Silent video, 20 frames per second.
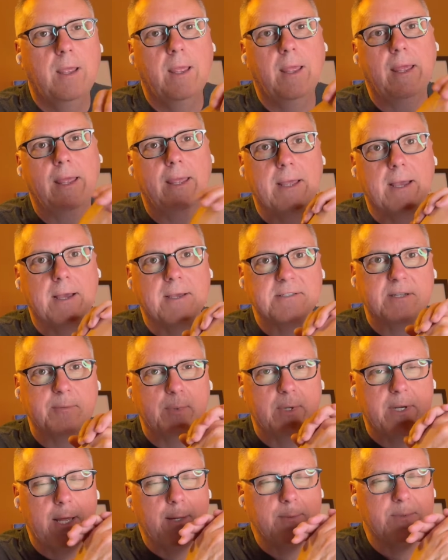Hey guys, I've been
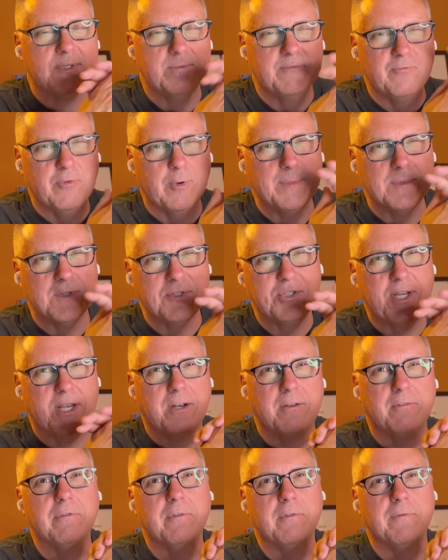absent from this channel
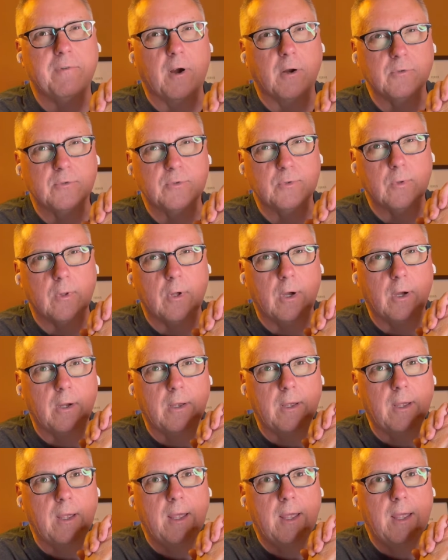for far too long.
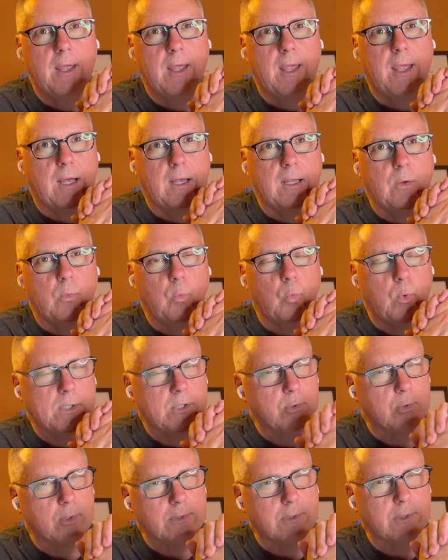We
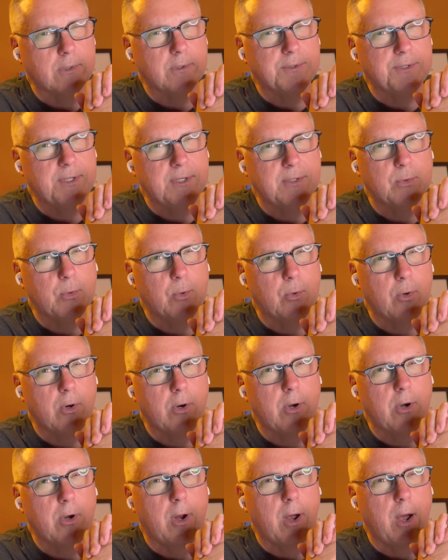took a little
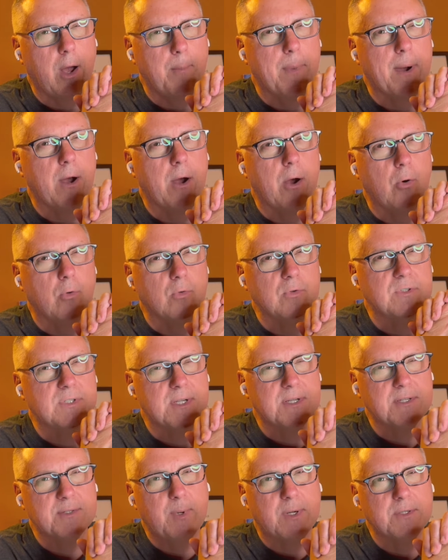detour about
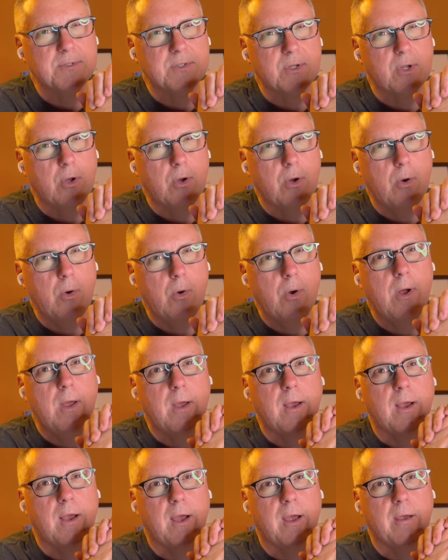6 months ago.
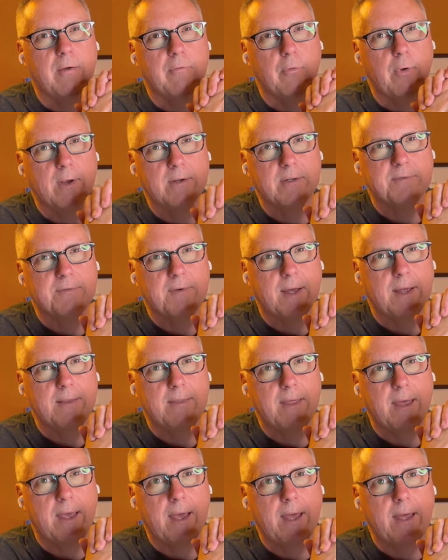I've rectified
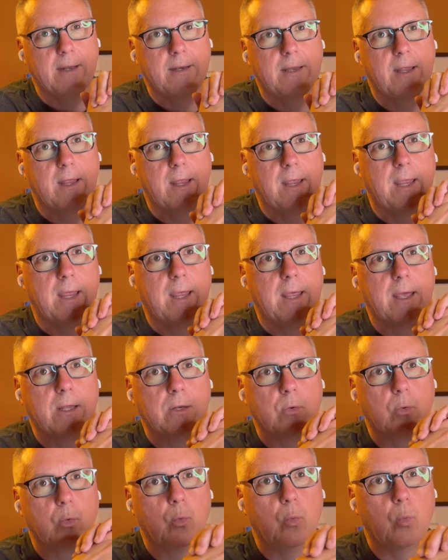that,
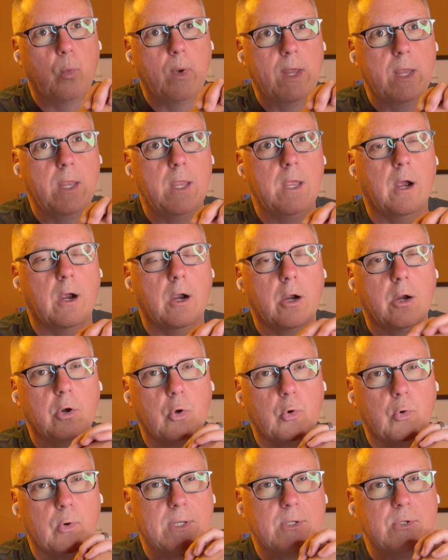and we are
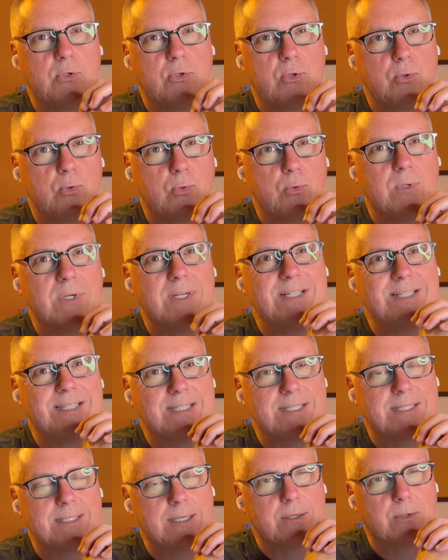going to
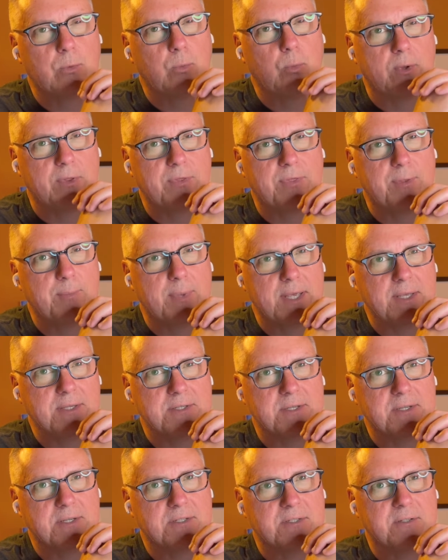stick with the
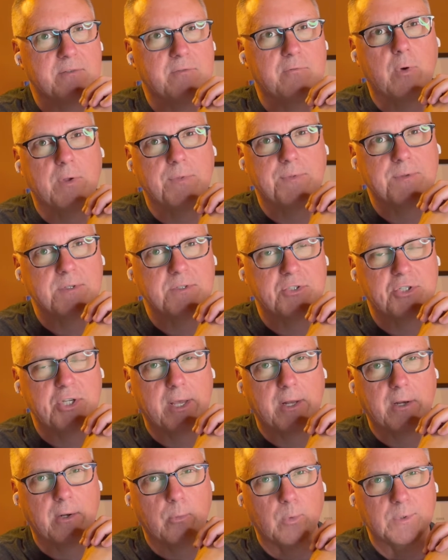basics of what this
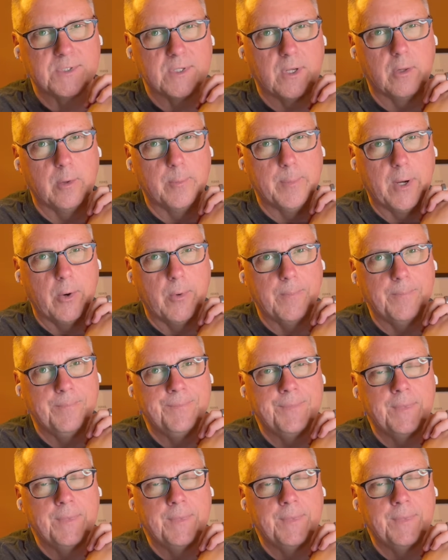channel was all about.